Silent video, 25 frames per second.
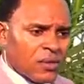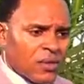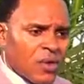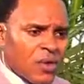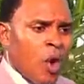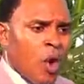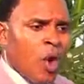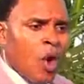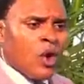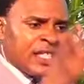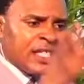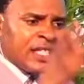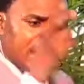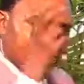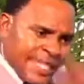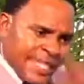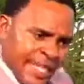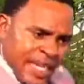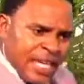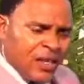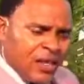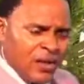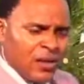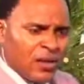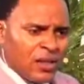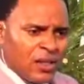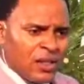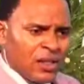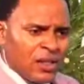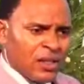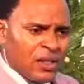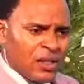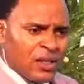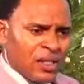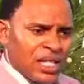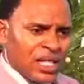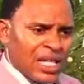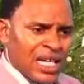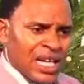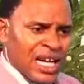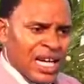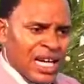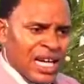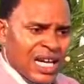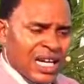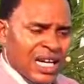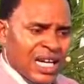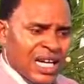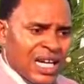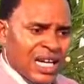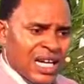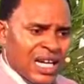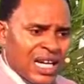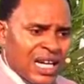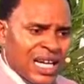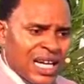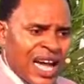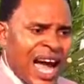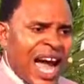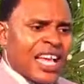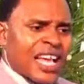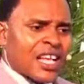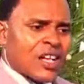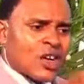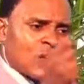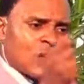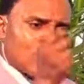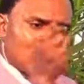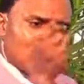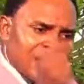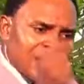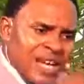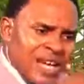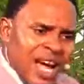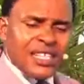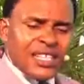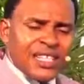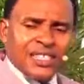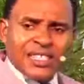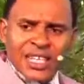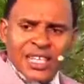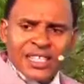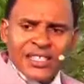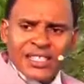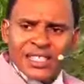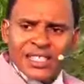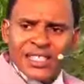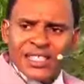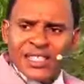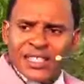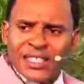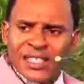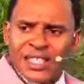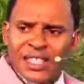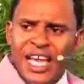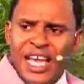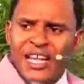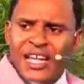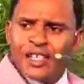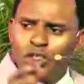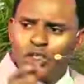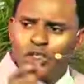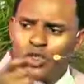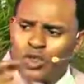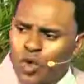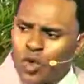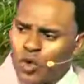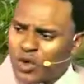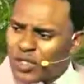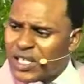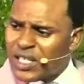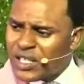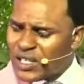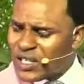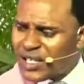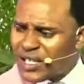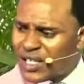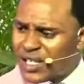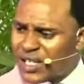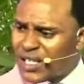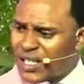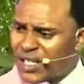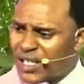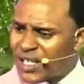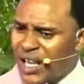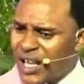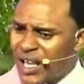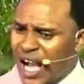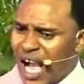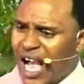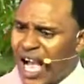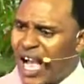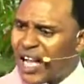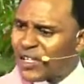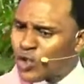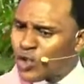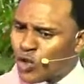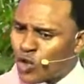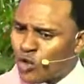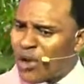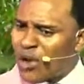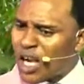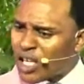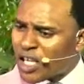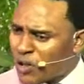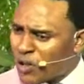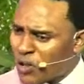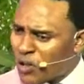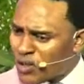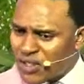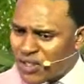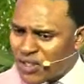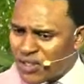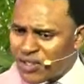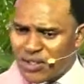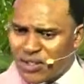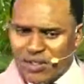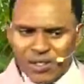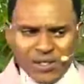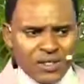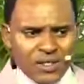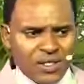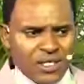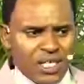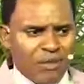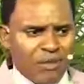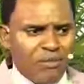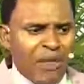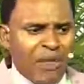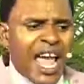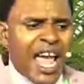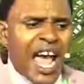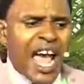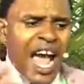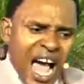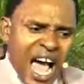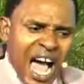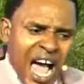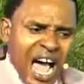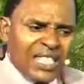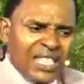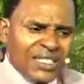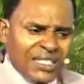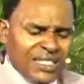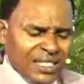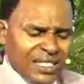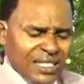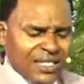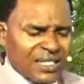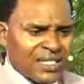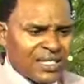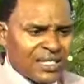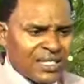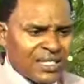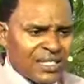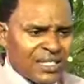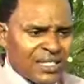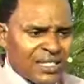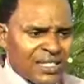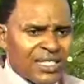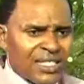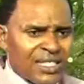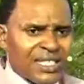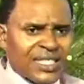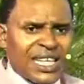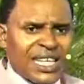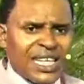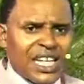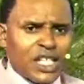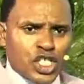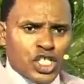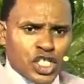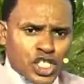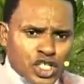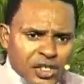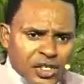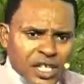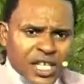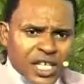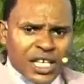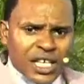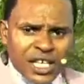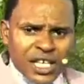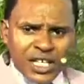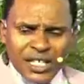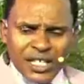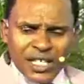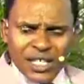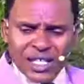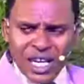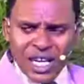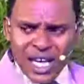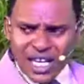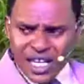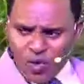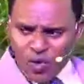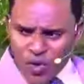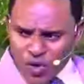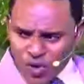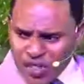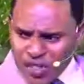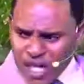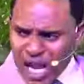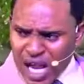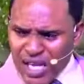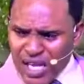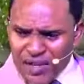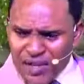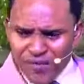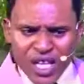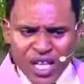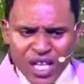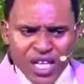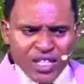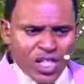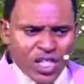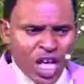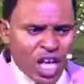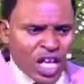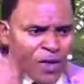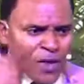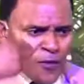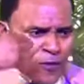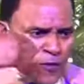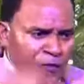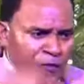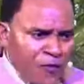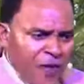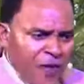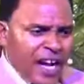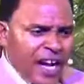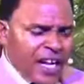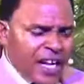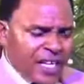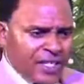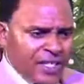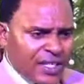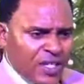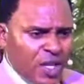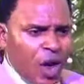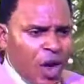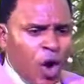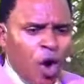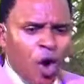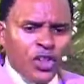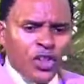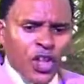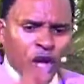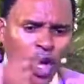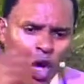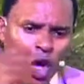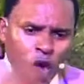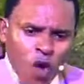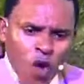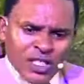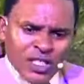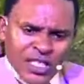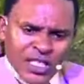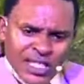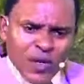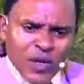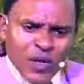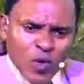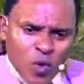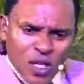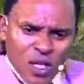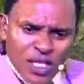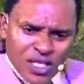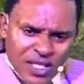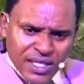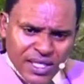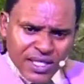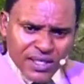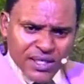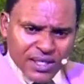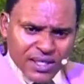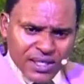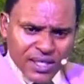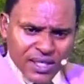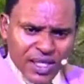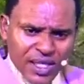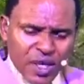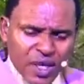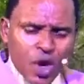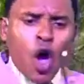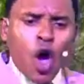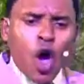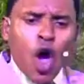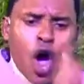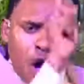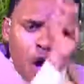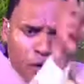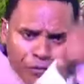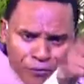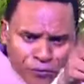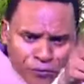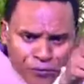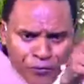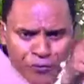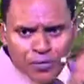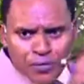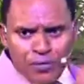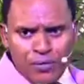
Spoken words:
until I contacted and noticed I had tuberculosis. My heart started shrinking and I was dying. The effect or the consequences of